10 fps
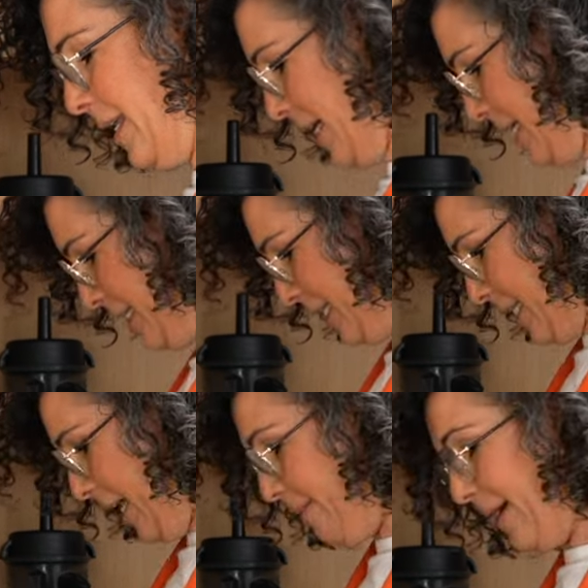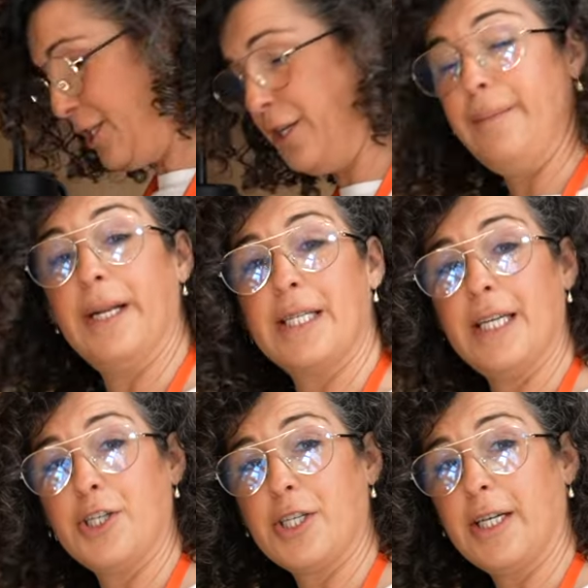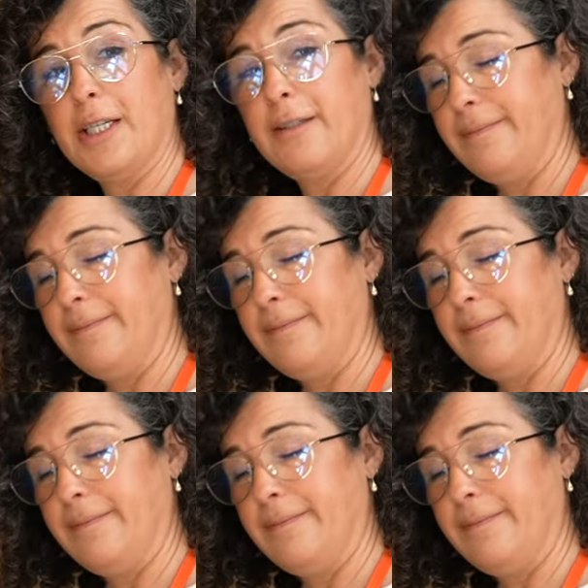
and it's going to take about 2 minutes each side.